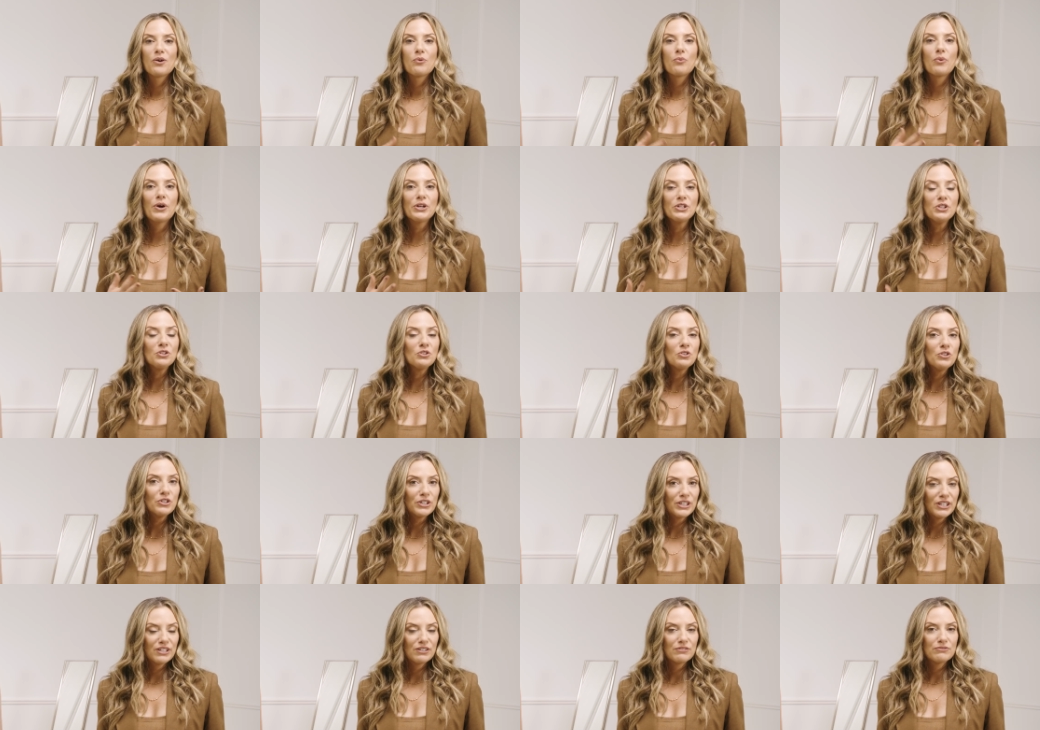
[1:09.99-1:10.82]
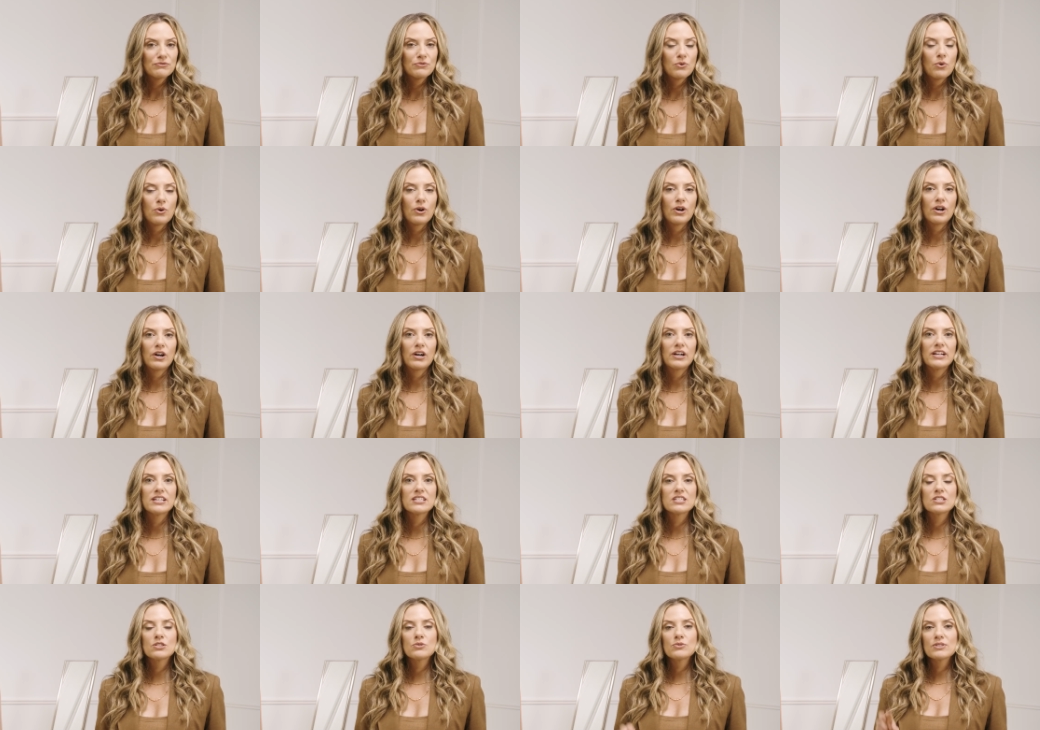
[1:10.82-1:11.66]
What you're looking for
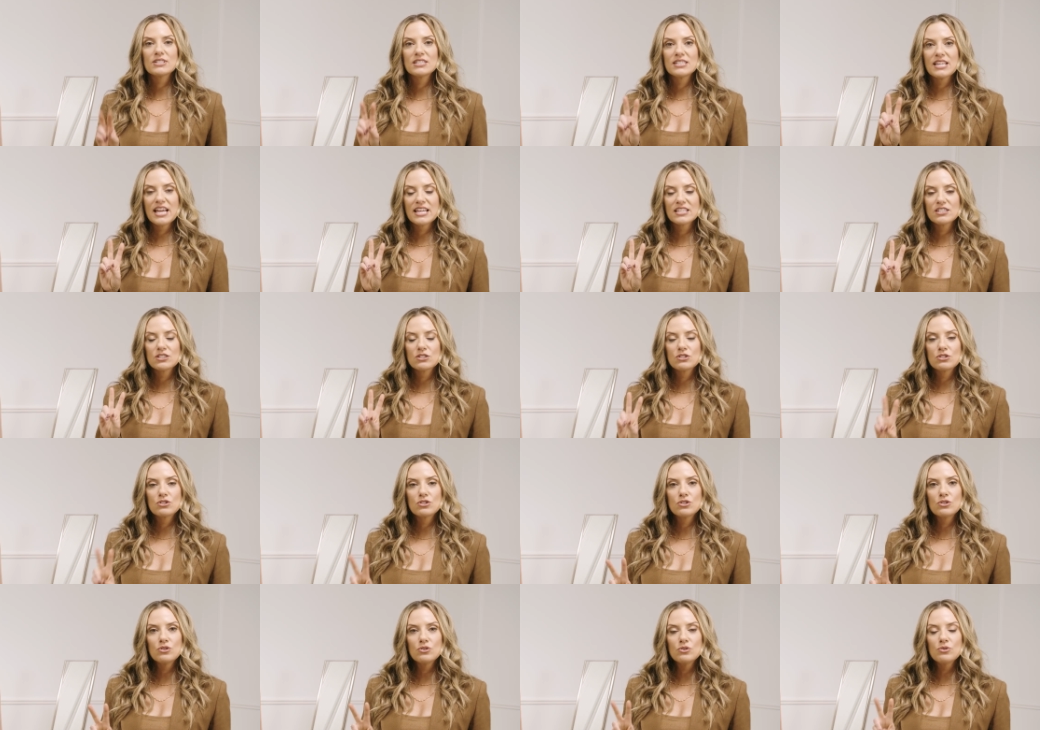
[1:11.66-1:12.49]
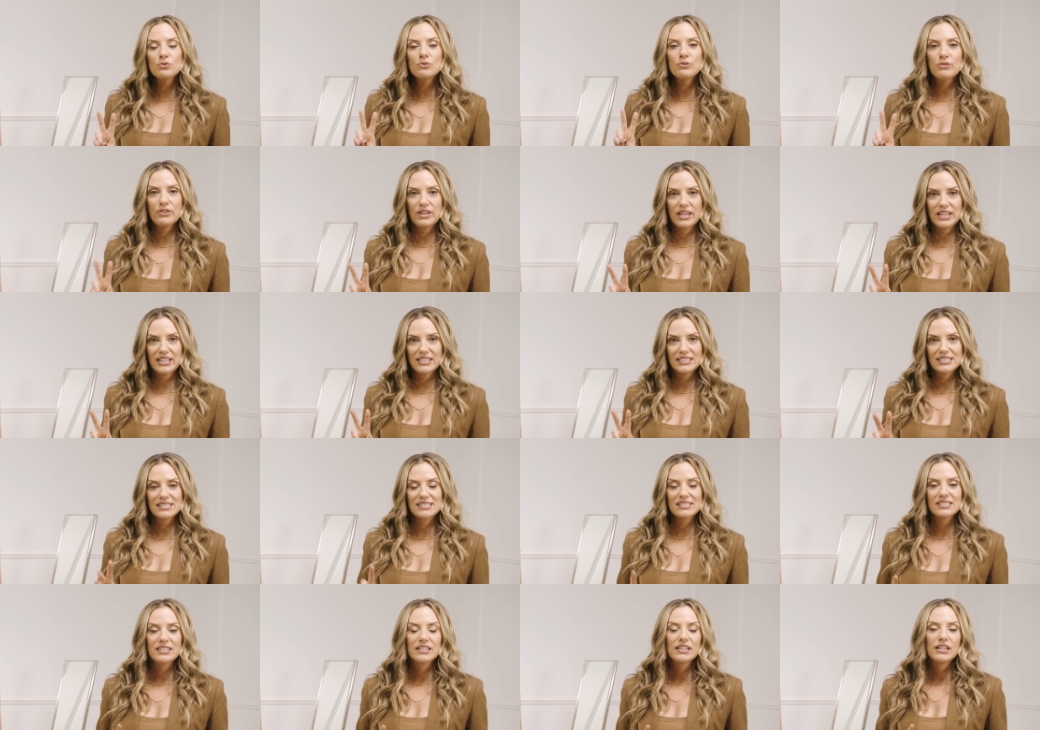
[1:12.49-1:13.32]
is to assess two
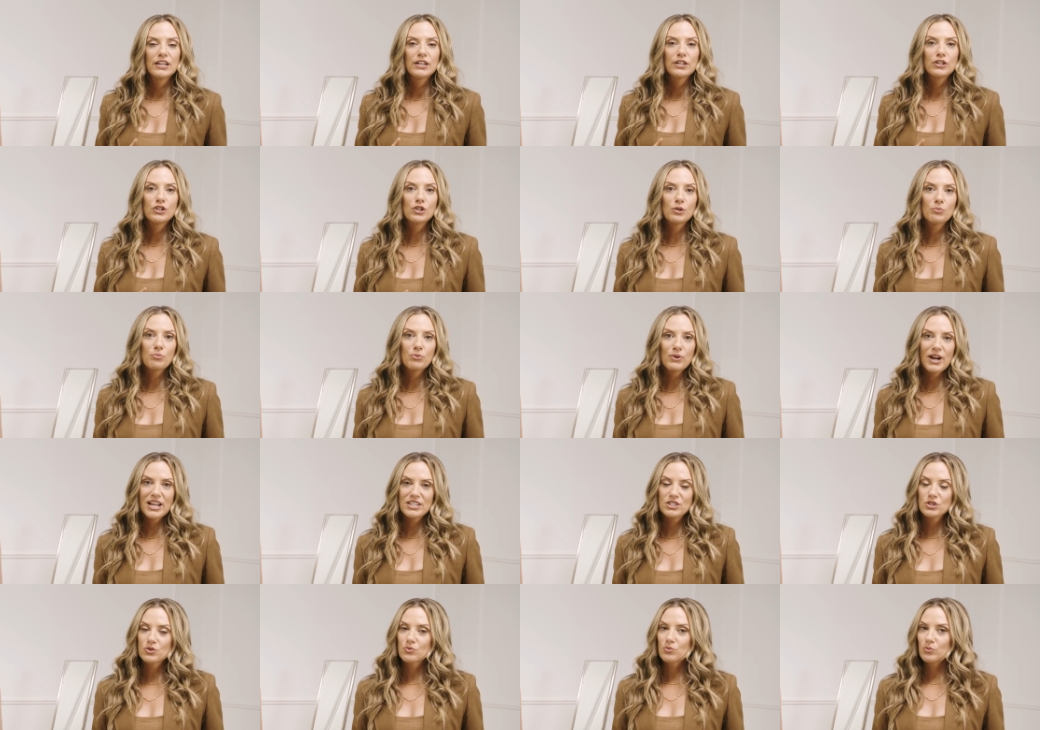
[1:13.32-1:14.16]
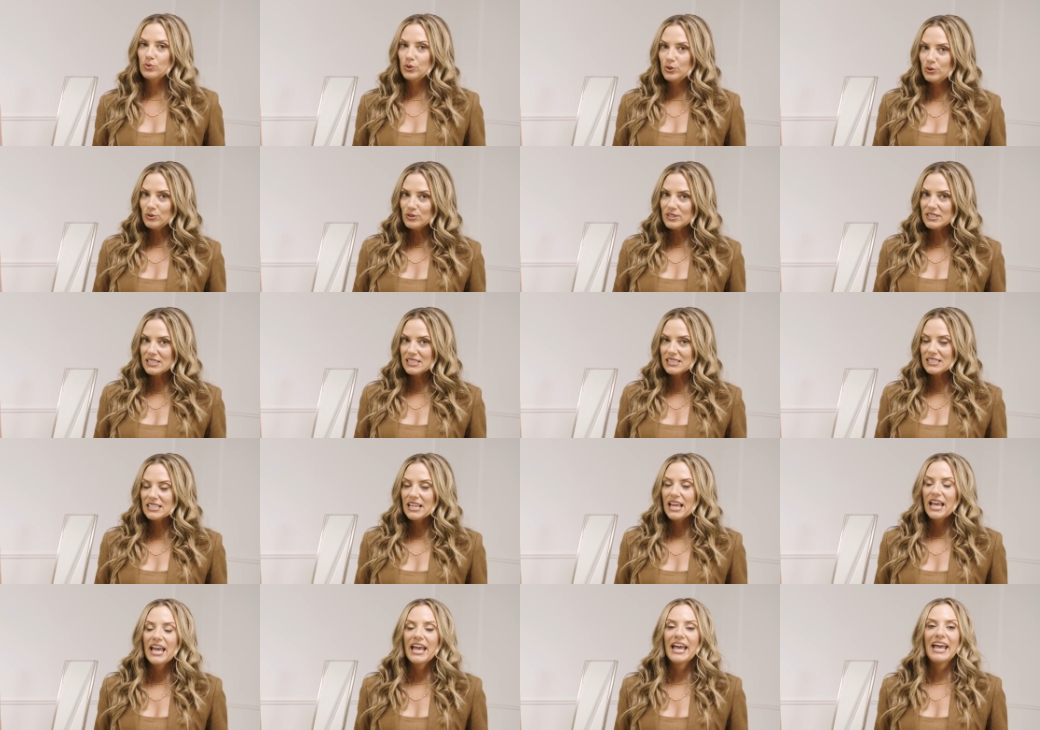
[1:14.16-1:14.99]
things, your breast
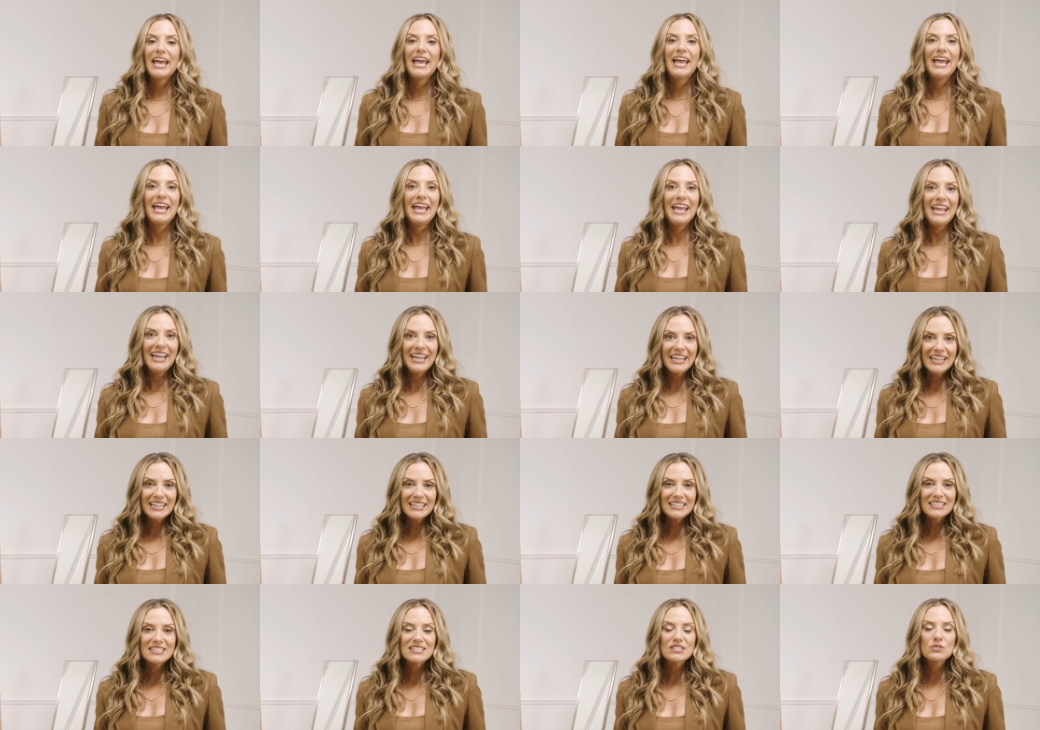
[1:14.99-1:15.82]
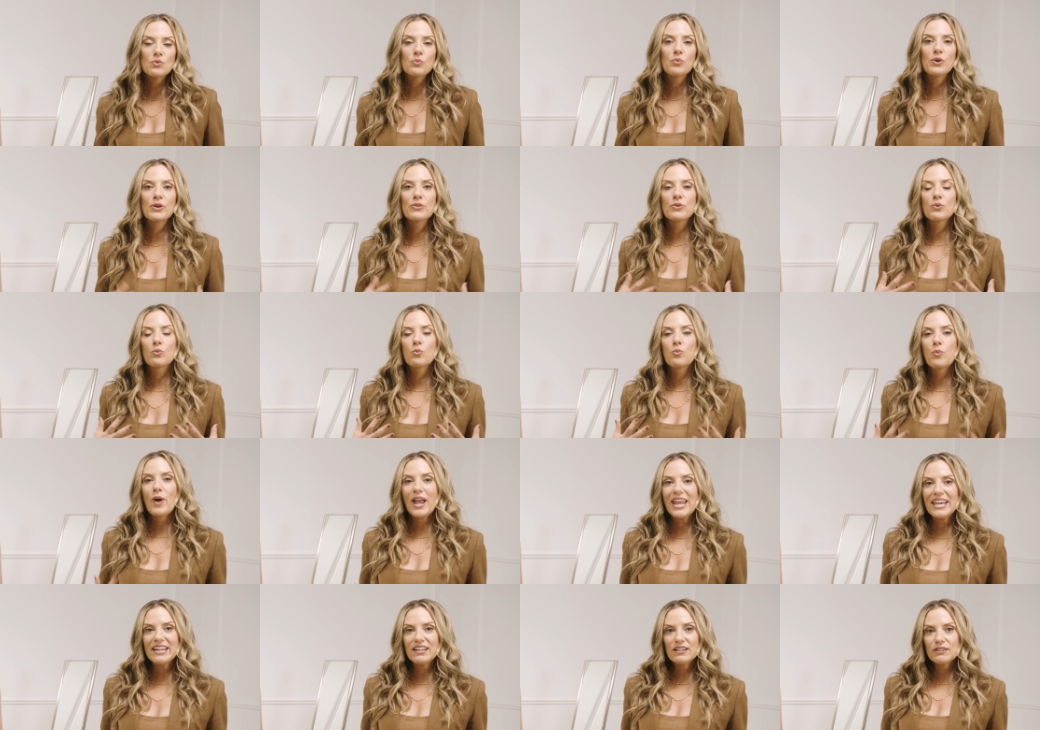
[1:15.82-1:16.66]
roots and where the
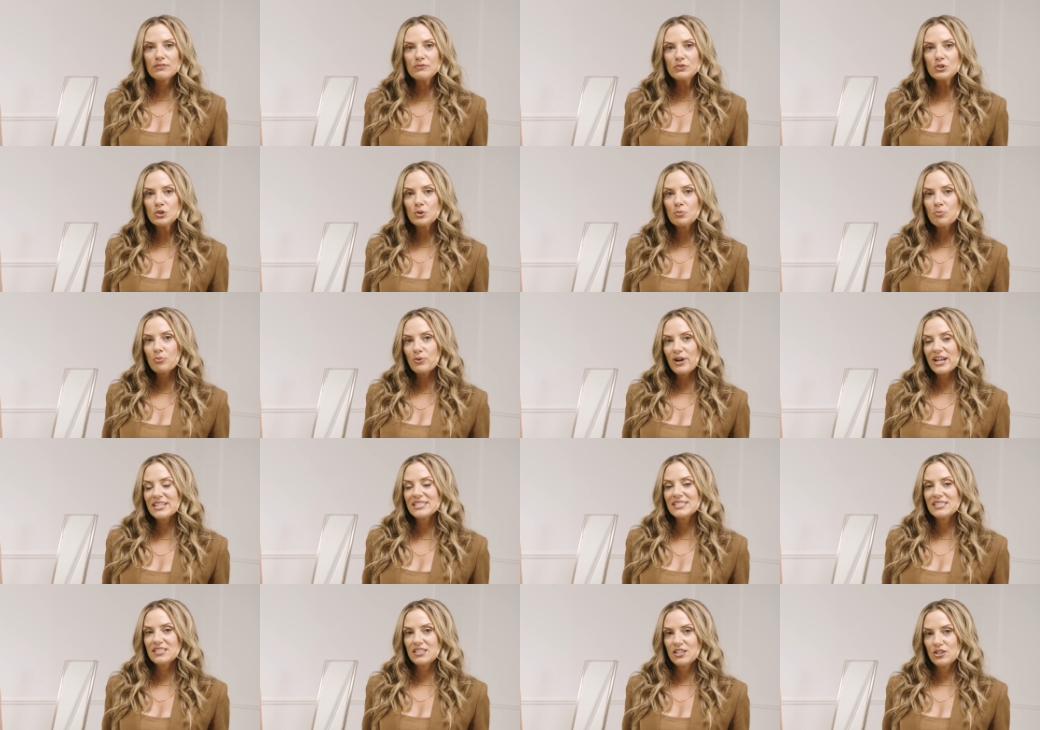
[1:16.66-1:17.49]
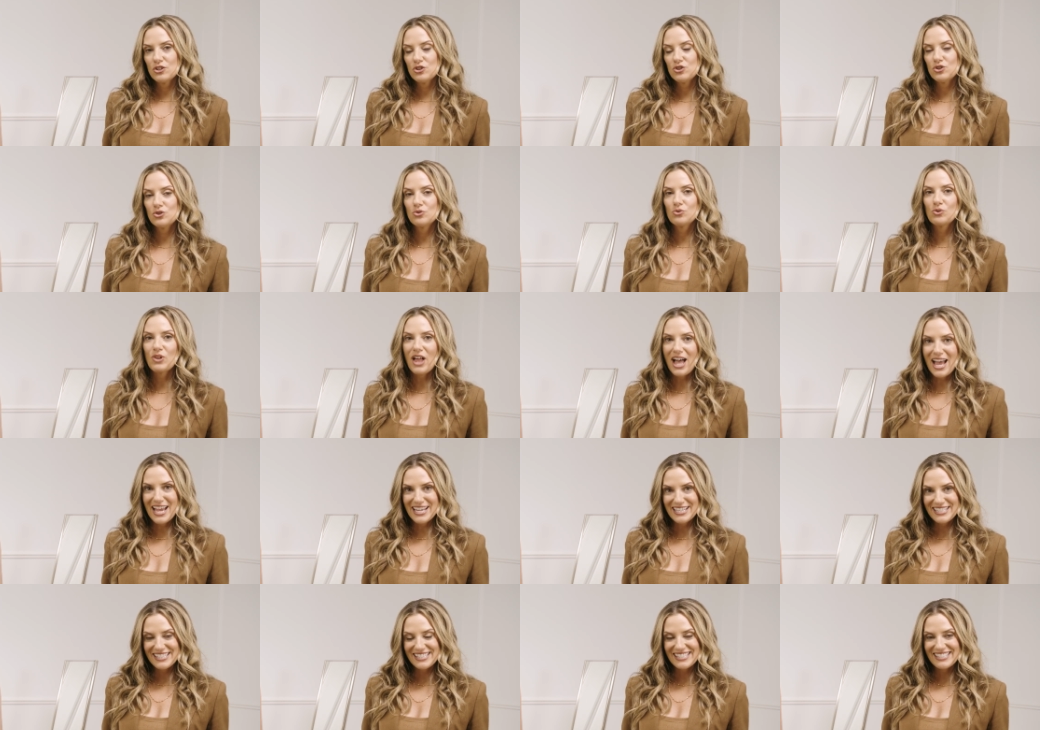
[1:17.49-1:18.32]
weight of your breast tissue
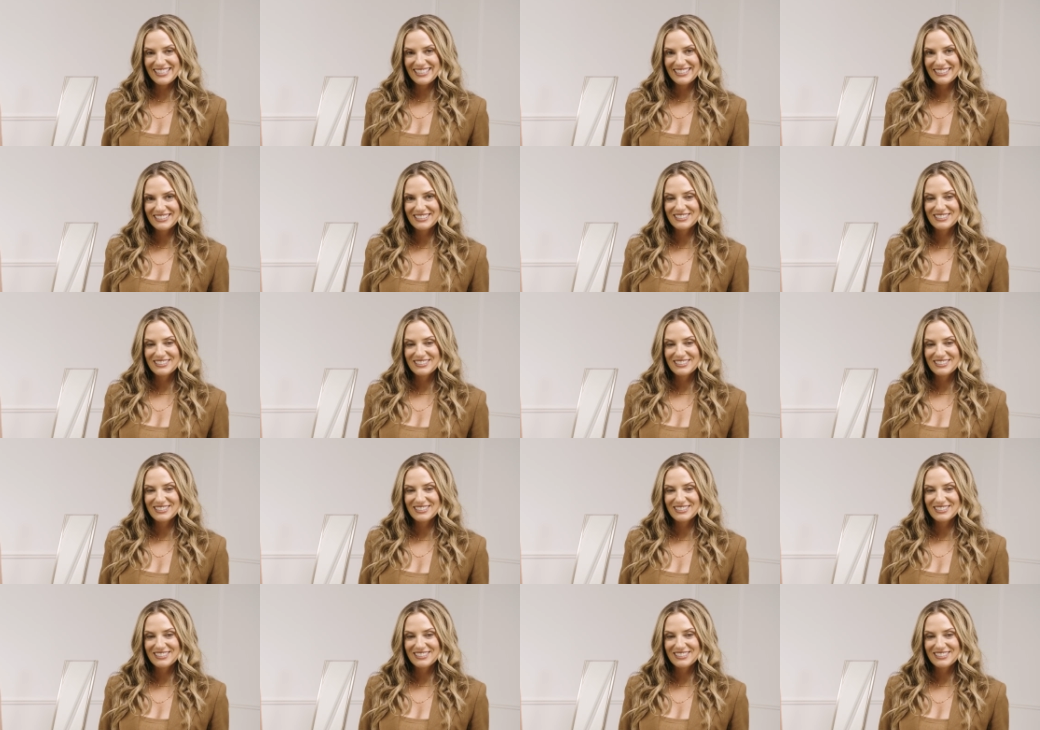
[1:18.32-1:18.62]
lies.